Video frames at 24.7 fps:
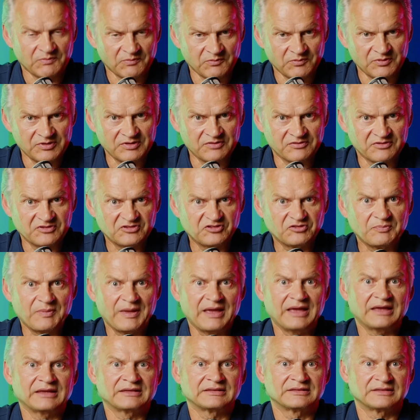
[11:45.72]
we
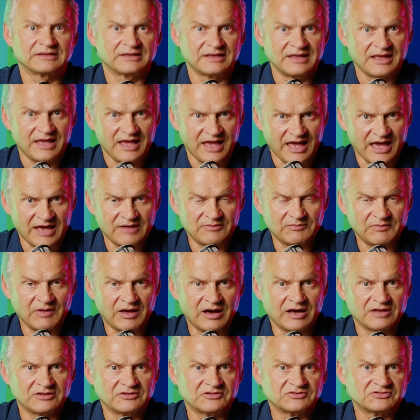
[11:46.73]
respect and
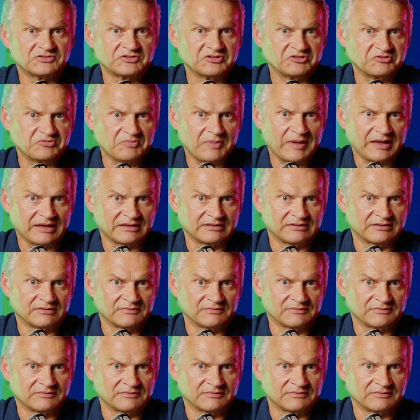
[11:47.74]
others respect